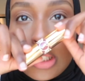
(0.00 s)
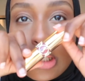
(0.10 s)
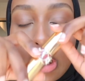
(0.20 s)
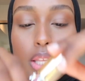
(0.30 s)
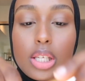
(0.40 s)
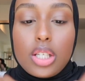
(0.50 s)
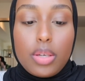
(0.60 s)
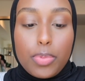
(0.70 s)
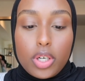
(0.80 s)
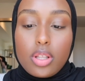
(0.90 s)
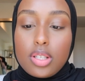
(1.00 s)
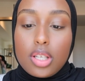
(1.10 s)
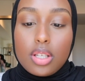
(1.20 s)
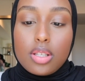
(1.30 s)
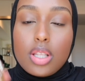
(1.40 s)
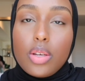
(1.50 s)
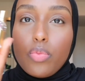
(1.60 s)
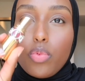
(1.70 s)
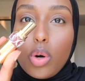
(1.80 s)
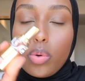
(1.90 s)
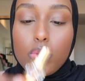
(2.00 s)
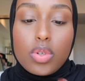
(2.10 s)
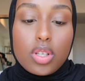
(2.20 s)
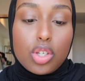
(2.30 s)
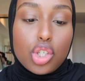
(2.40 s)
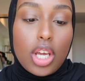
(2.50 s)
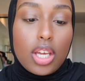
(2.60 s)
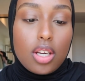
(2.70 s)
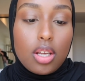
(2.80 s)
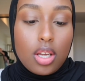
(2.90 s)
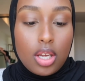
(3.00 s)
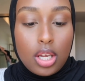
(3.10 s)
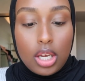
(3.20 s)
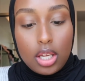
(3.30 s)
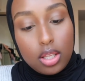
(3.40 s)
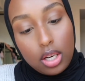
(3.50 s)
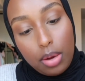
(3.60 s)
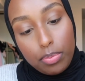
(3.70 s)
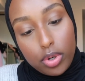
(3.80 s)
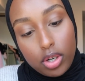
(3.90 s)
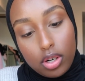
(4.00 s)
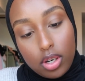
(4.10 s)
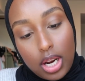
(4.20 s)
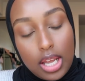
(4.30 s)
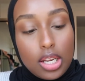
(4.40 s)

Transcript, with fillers: Going slightly deeper, this is the Rose shade in the number